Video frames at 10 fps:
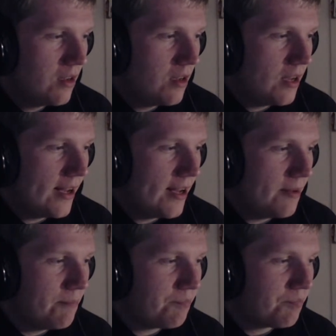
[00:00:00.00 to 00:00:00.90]

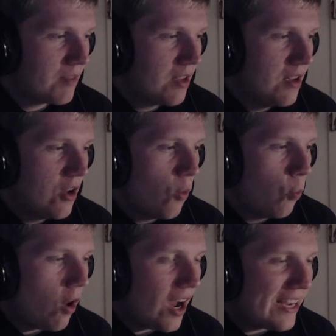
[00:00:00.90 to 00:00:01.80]

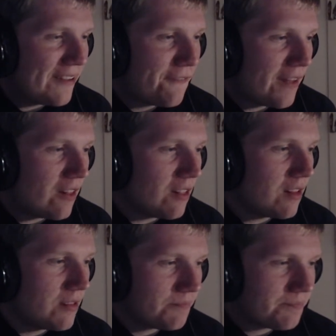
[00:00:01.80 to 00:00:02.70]
What I felt
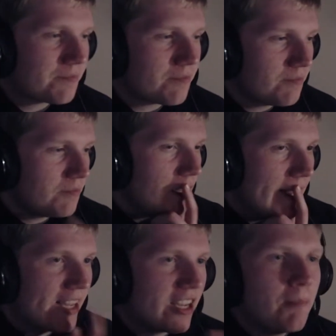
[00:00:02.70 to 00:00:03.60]

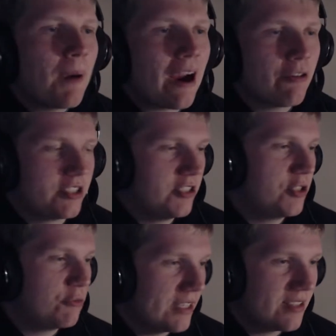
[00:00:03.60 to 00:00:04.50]
in comparison
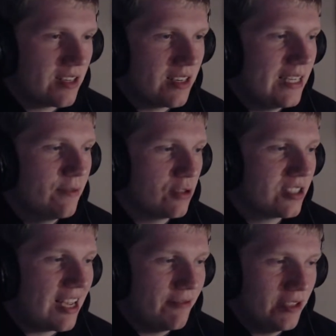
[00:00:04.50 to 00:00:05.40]
to Resident Evil
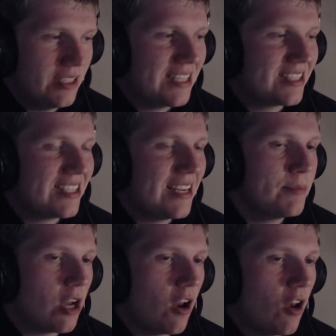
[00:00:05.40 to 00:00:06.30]
7, it seemed
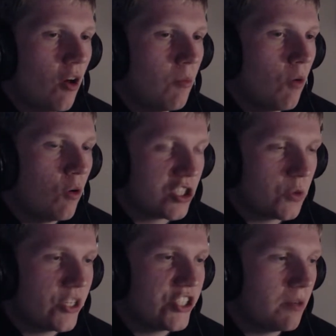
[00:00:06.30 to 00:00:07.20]
a lot more
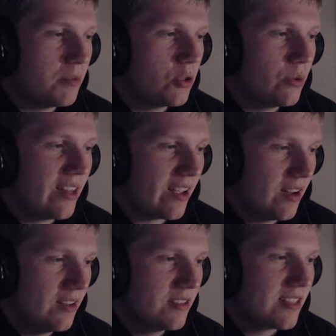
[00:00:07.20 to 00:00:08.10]
switching between the
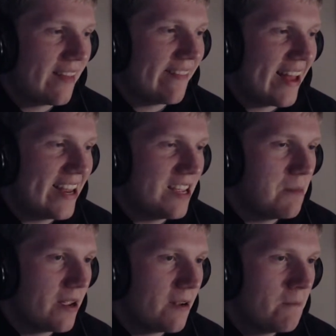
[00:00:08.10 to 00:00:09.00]
guns and the
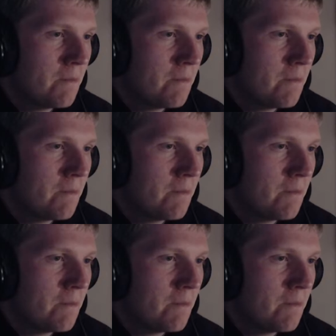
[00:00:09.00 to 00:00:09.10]
aiming